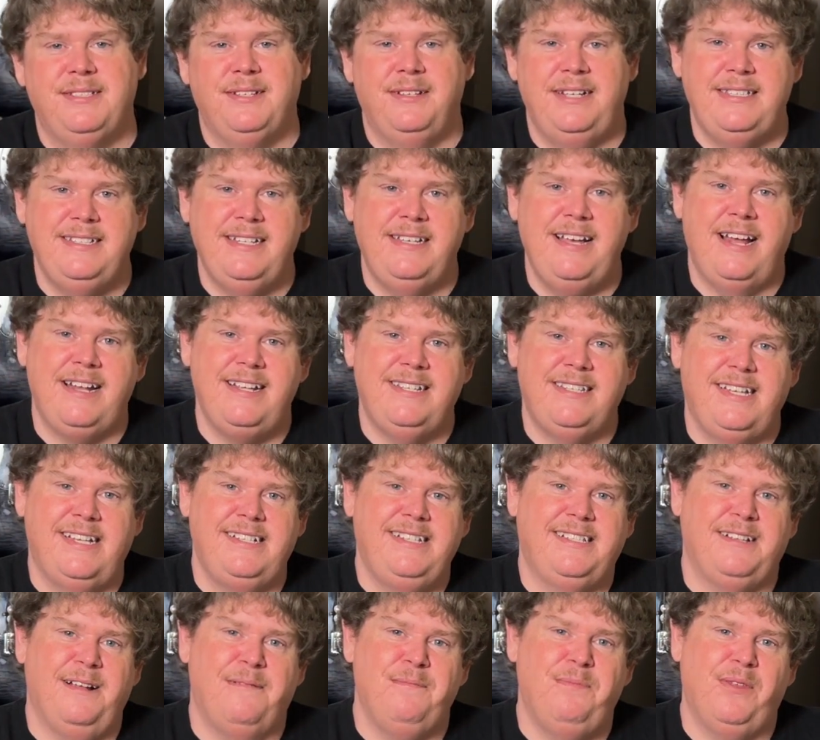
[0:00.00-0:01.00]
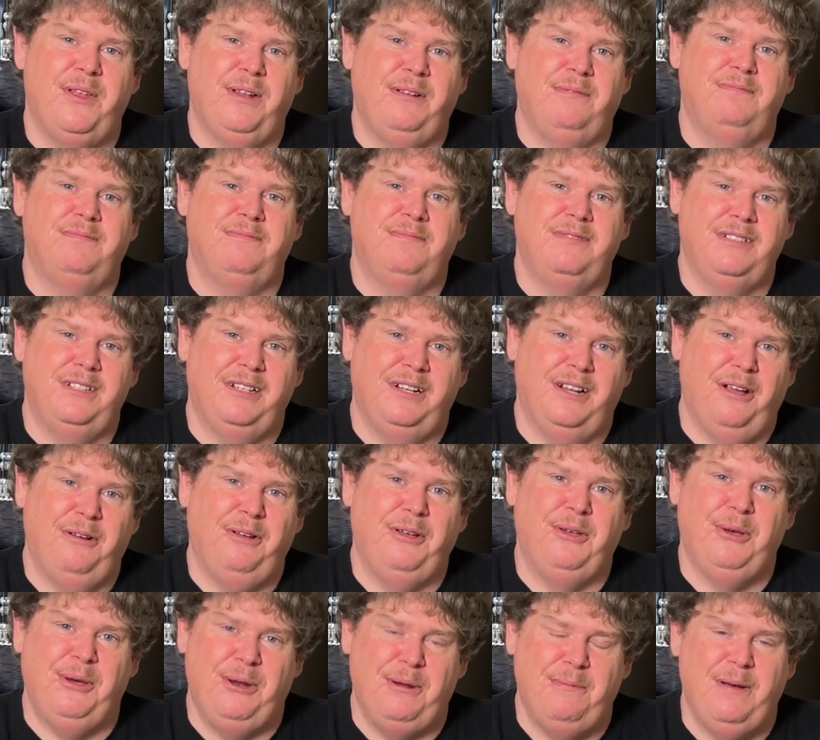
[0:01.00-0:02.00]
So that's got to say something, you know,
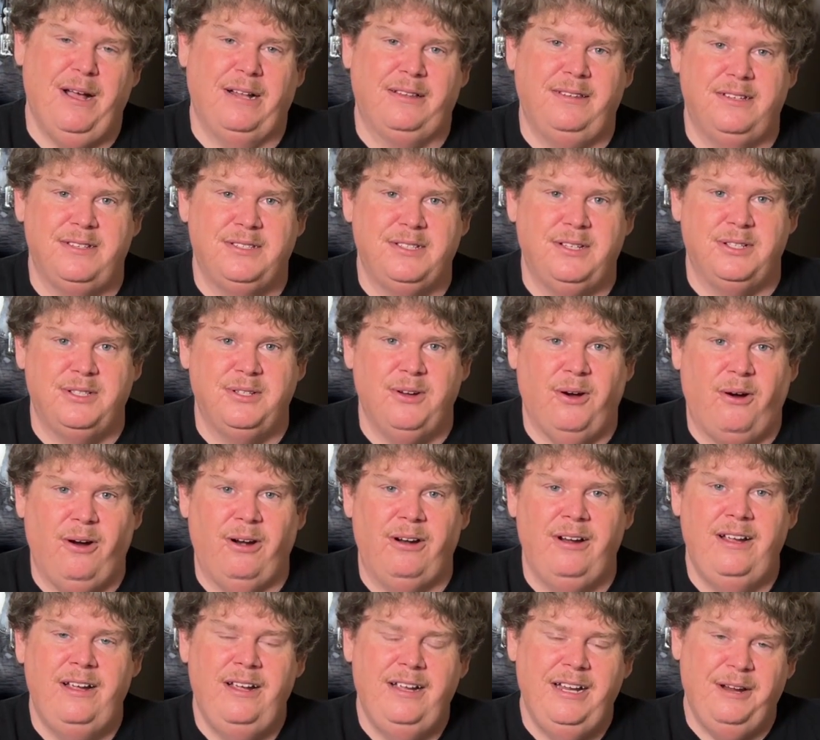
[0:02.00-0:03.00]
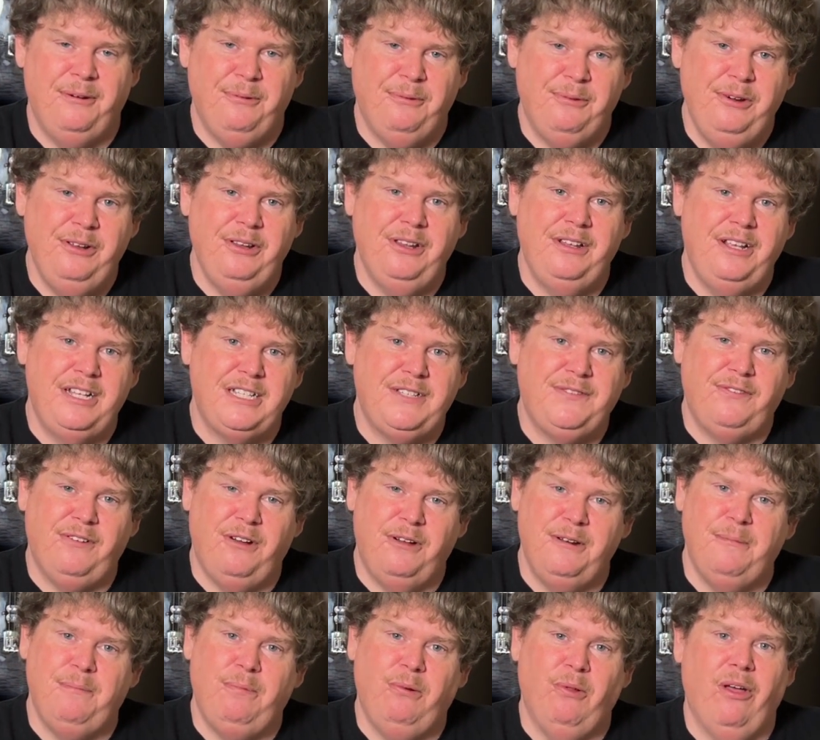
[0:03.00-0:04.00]
good about this guitar. It really is
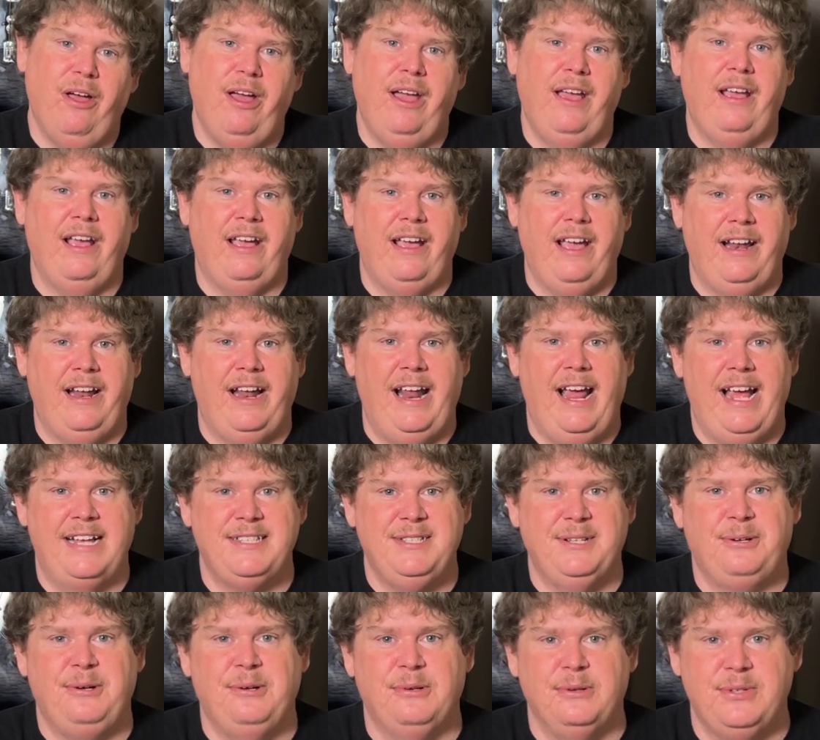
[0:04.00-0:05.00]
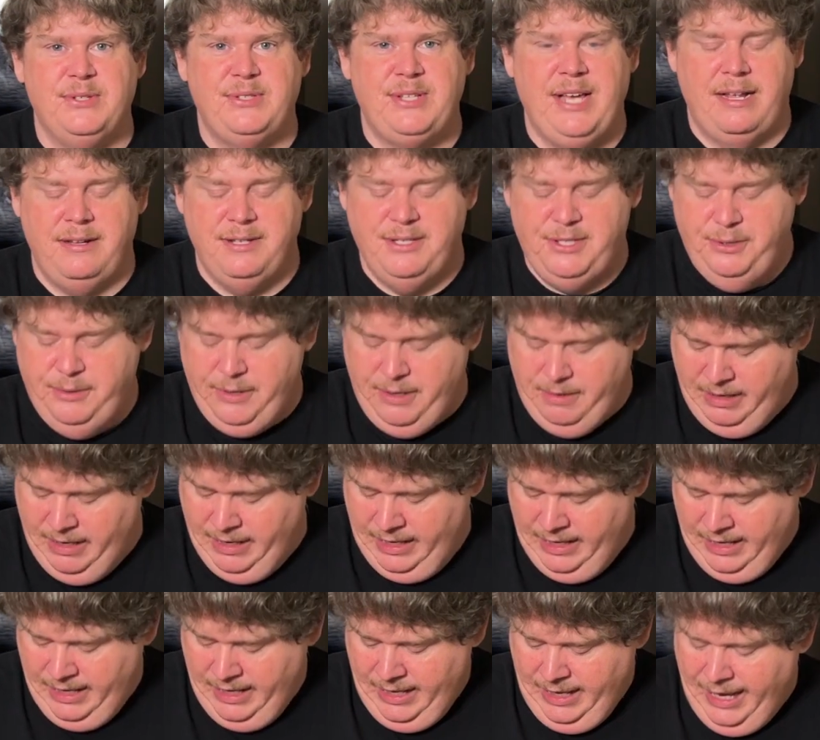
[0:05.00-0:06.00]
fun to play, and it has a cool sound to it,
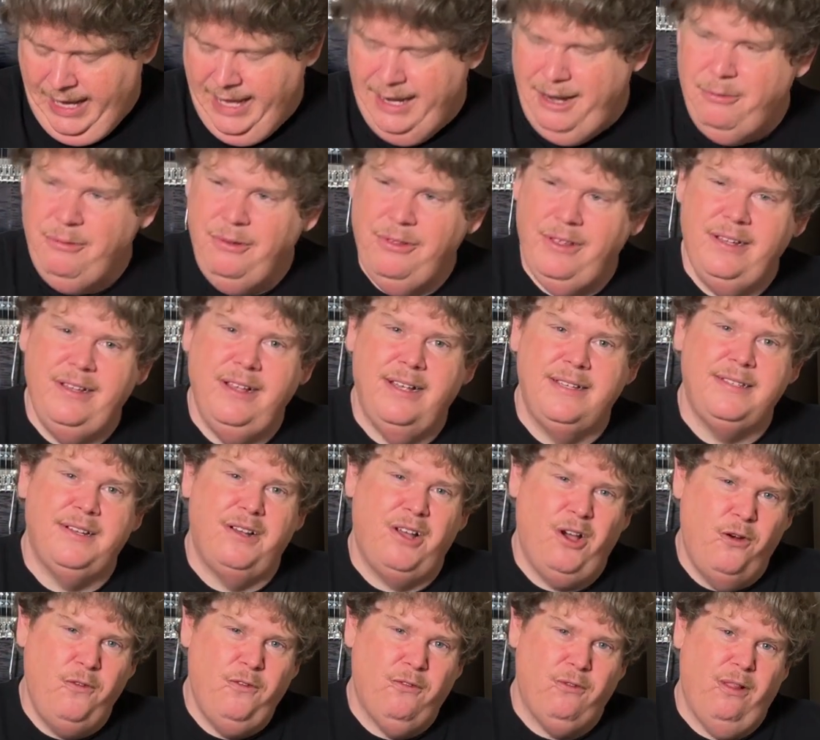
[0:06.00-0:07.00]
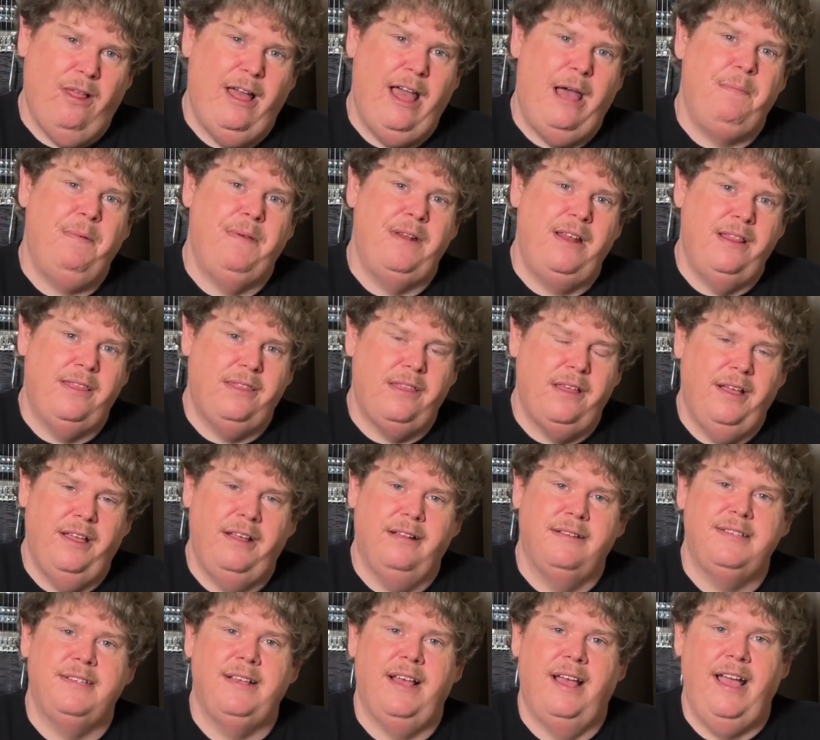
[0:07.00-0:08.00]
and it really doesn't overlap anything
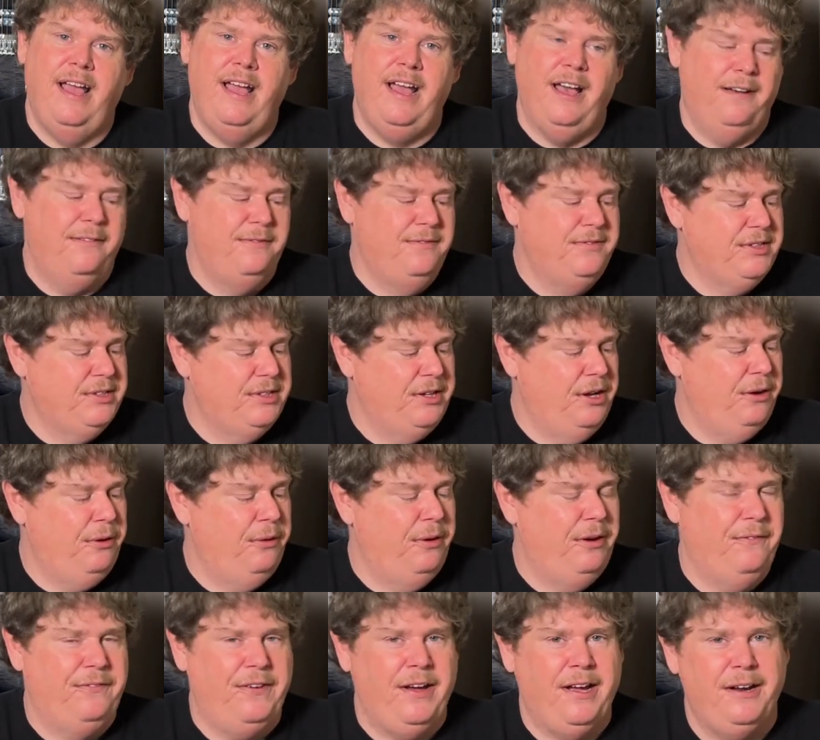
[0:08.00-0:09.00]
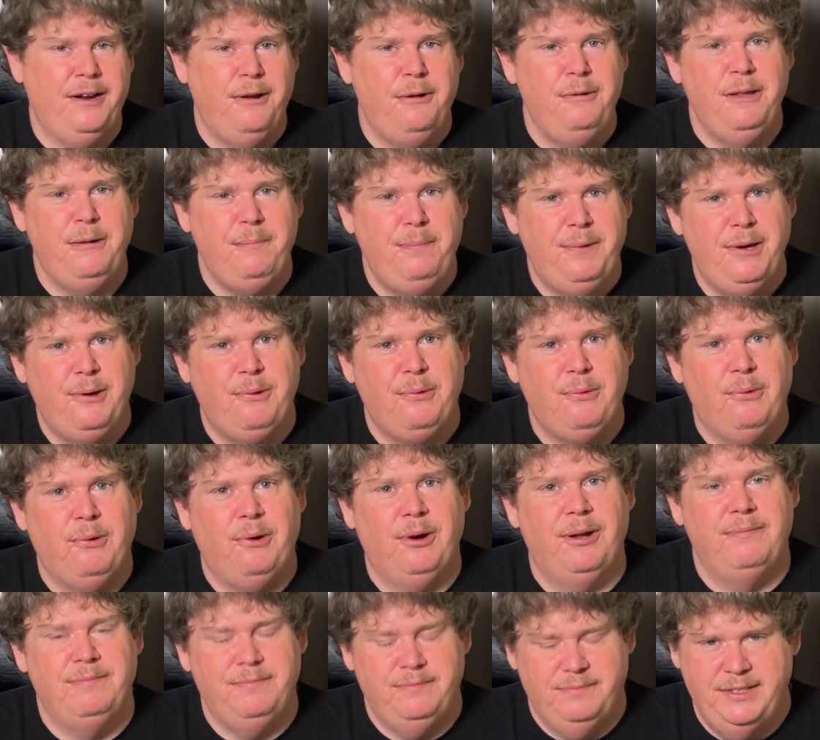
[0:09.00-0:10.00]
else I have. So if I could only pick
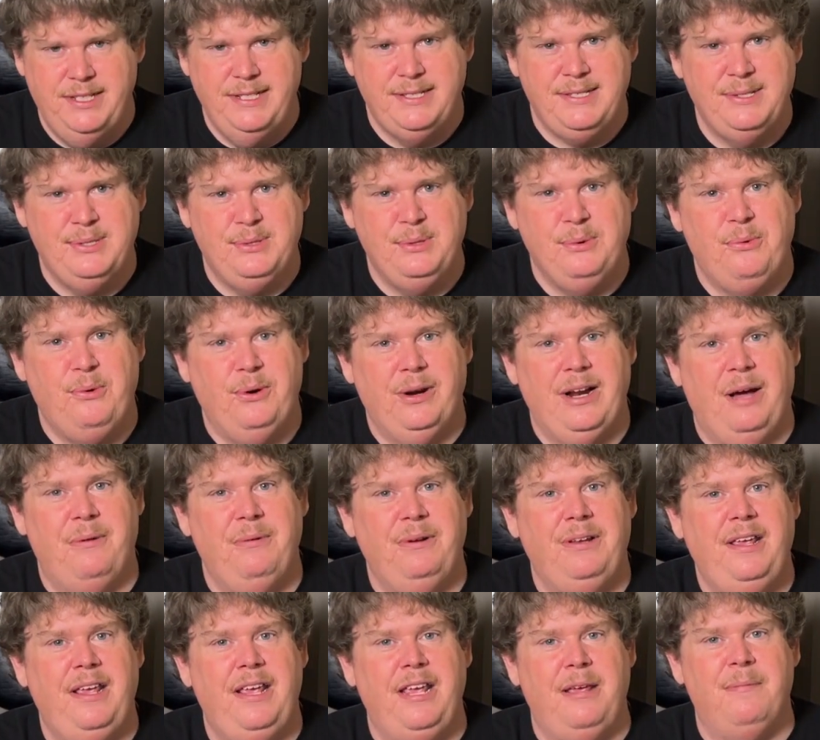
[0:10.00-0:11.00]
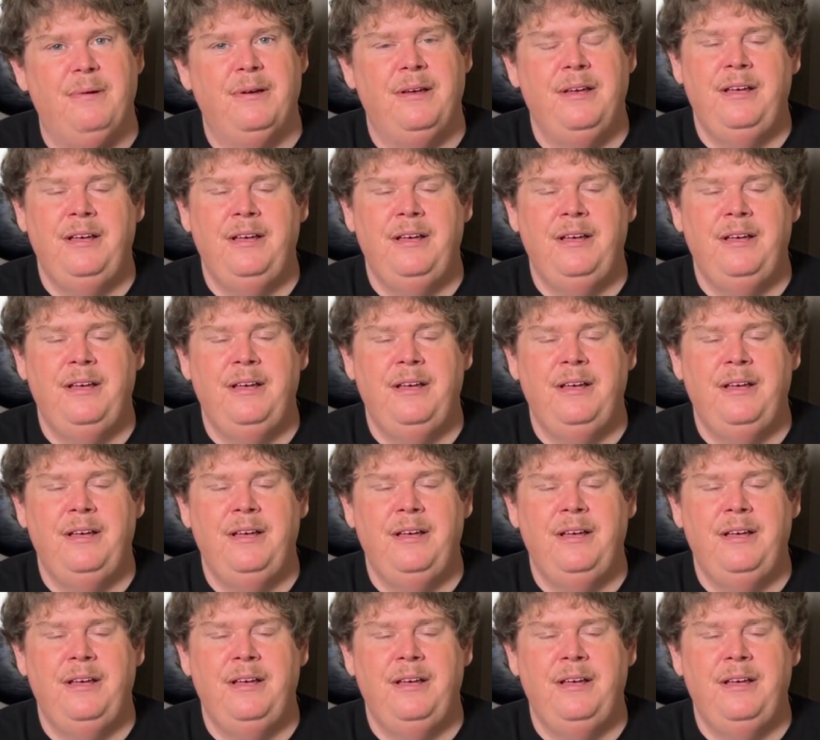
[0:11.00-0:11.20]
one, this is the one I would keep.